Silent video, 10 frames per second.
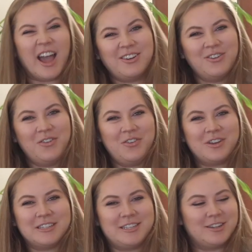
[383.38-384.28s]
I don't know
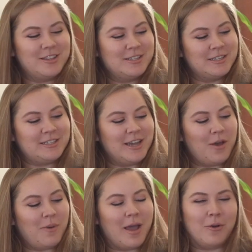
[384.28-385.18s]
if you consider this a D
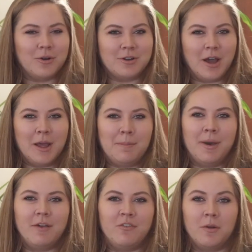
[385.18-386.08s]
I Y or not,
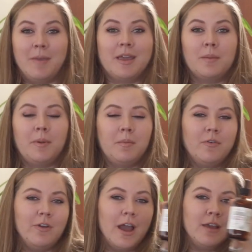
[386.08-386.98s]
but for makeup
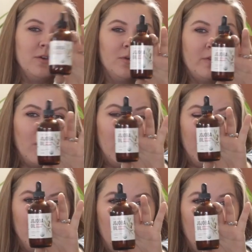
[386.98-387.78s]
remover I use jojoba